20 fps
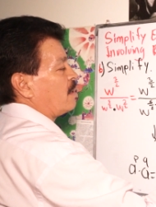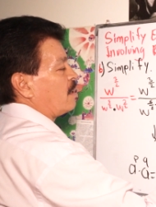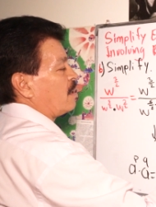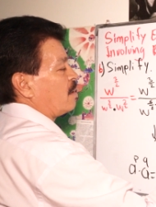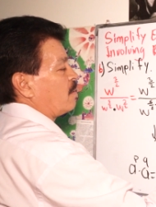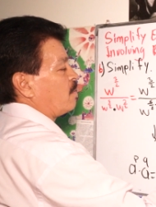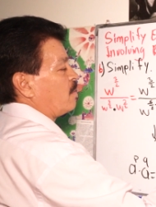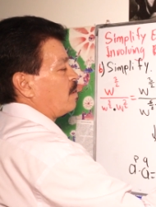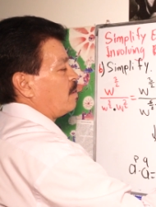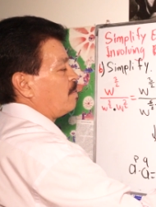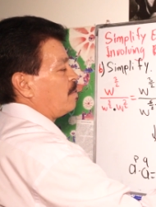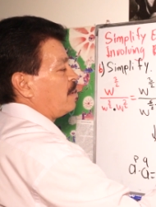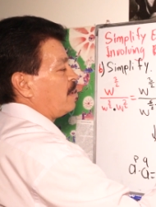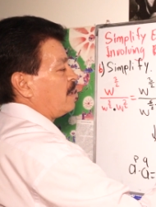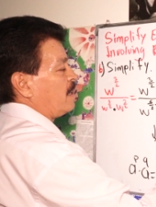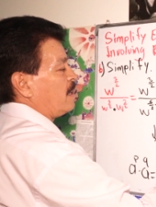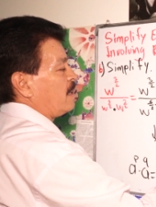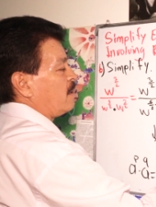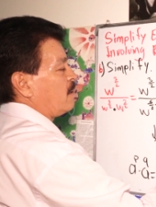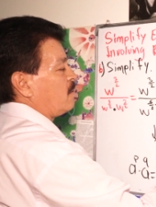it will
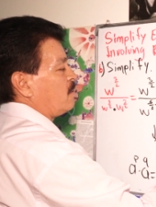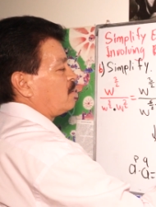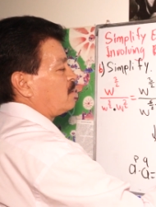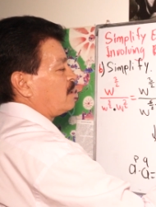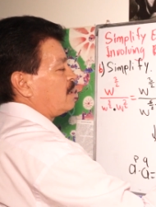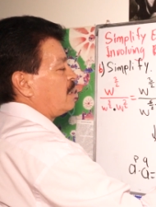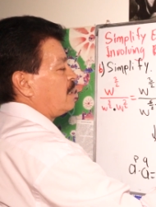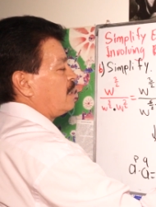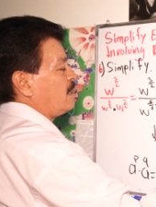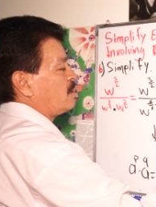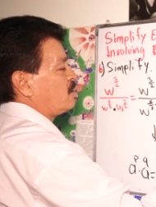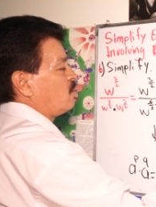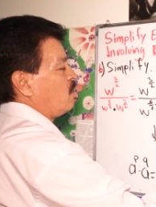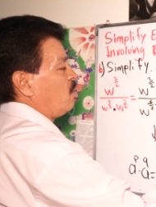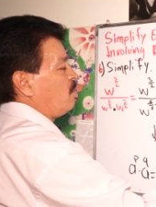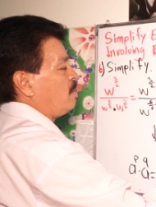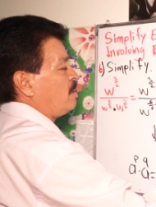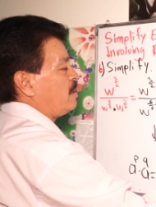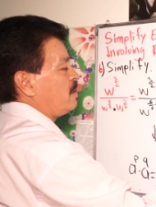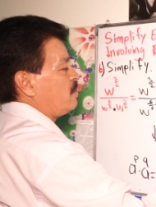be equals here
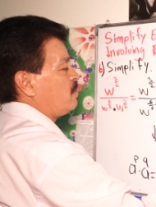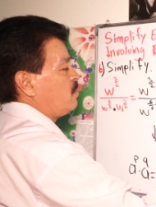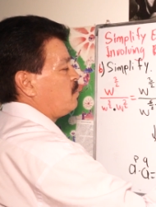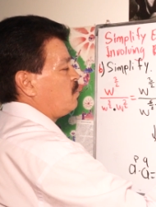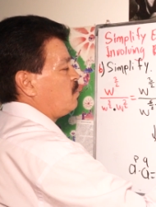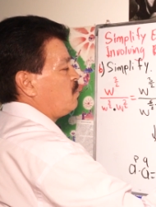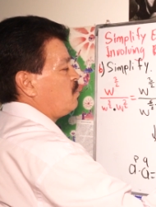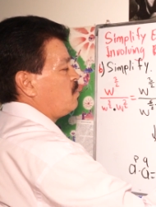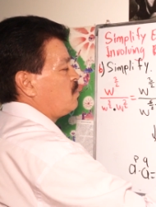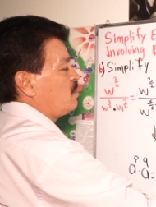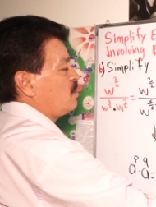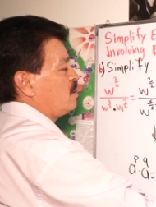W,